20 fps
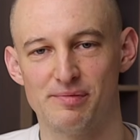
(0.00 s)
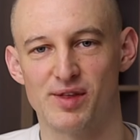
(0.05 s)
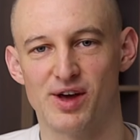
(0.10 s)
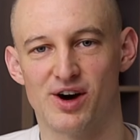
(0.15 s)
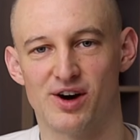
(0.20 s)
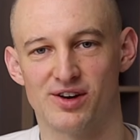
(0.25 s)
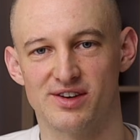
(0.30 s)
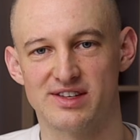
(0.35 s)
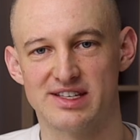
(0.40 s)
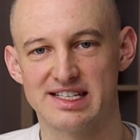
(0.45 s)

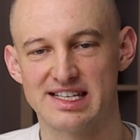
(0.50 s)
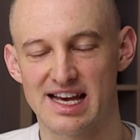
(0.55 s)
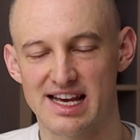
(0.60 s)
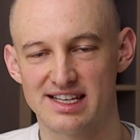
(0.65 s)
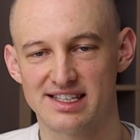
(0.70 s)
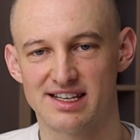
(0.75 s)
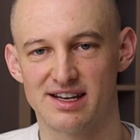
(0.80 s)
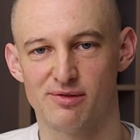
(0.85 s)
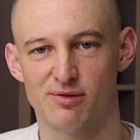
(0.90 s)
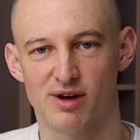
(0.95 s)
on
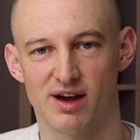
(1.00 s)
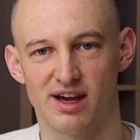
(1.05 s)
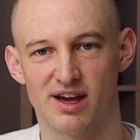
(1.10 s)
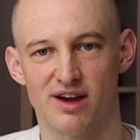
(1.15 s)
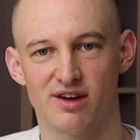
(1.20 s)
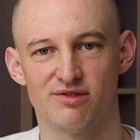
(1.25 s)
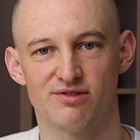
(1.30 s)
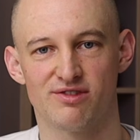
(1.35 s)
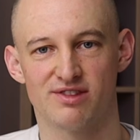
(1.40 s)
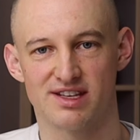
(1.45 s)
testing where I
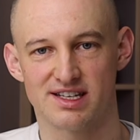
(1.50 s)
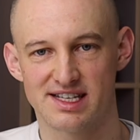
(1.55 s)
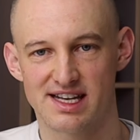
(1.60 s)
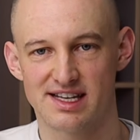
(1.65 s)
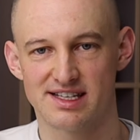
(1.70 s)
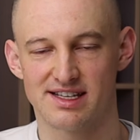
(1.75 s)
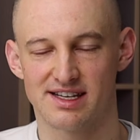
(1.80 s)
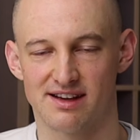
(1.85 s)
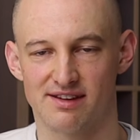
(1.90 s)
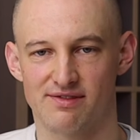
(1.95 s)
go through the
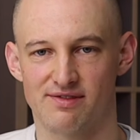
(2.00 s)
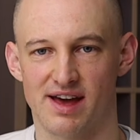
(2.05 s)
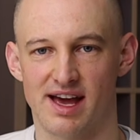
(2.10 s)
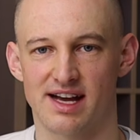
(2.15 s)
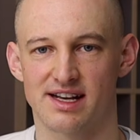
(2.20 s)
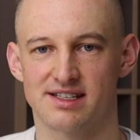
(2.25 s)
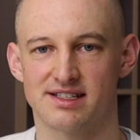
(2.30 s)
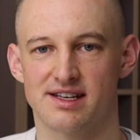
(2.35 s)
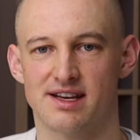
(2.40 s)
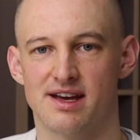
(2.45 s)
testing
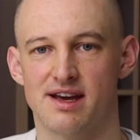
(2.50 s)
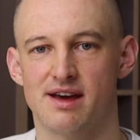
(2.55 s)
effect.